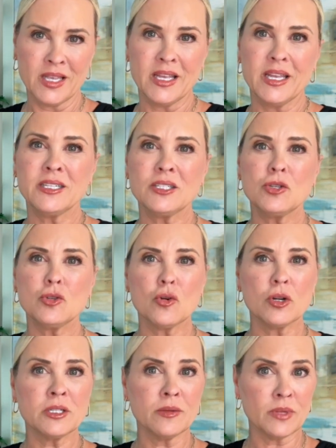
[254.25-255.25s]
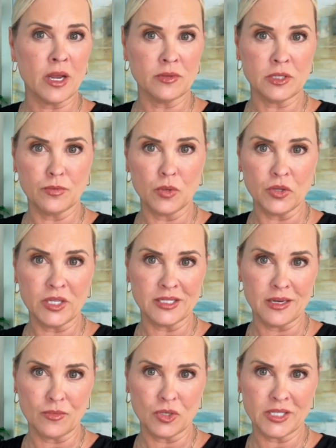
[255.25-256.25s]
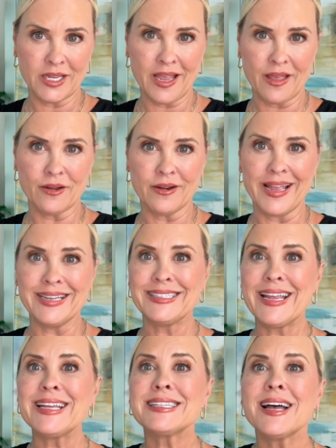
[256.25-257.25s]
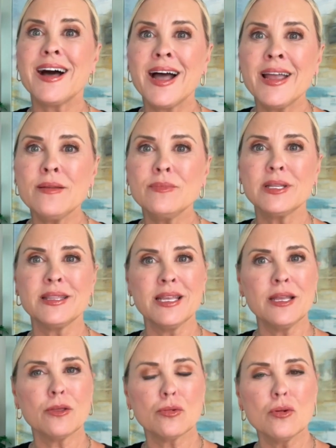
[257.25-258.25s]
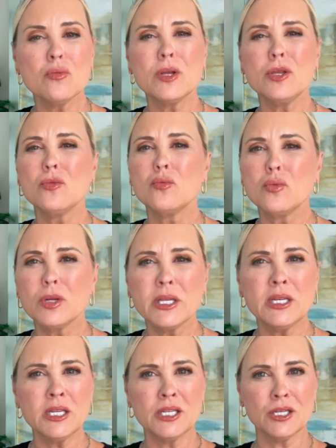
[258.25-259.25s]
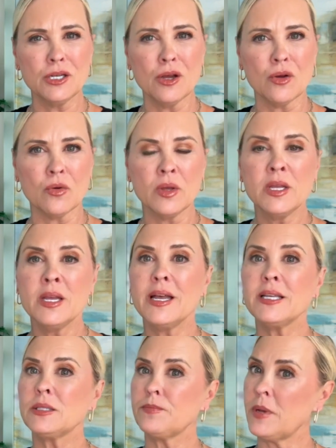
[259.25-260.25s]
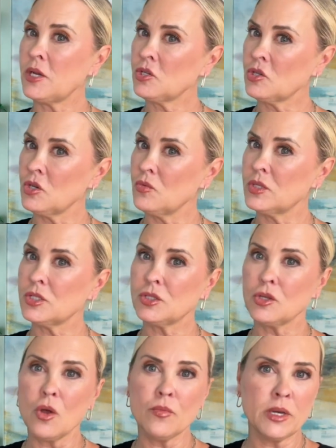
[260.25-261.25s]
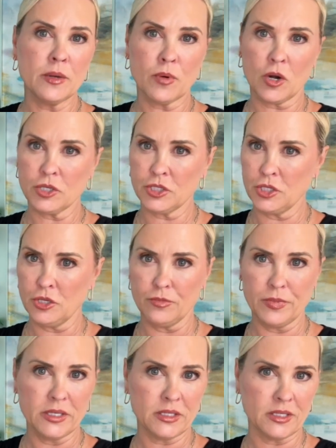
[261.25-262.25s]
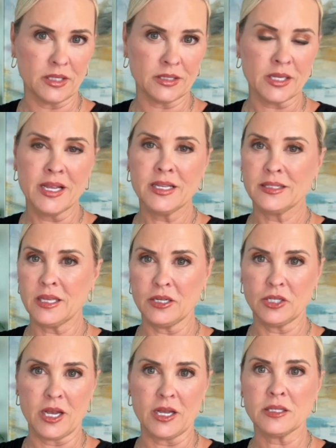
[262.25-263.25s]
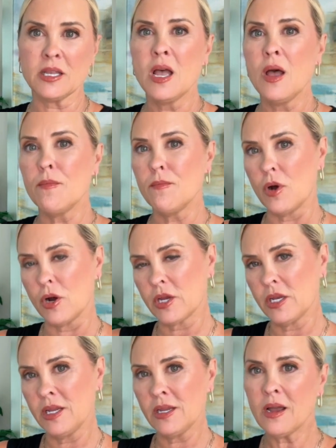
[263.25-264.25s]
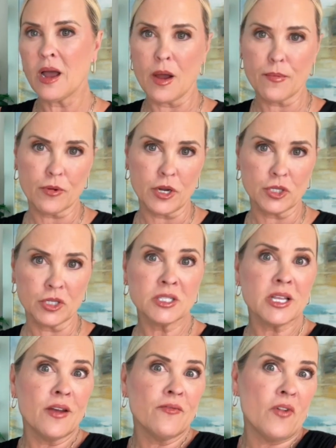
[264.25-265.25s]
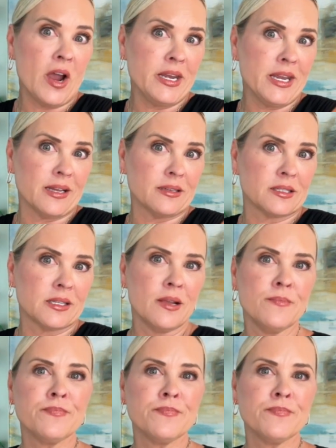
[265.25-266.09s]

It's a chore sometimes to pull these numbers together and take time to think through what you really need to know, especially with so many parts to your business, such as marketing, operations, and finance.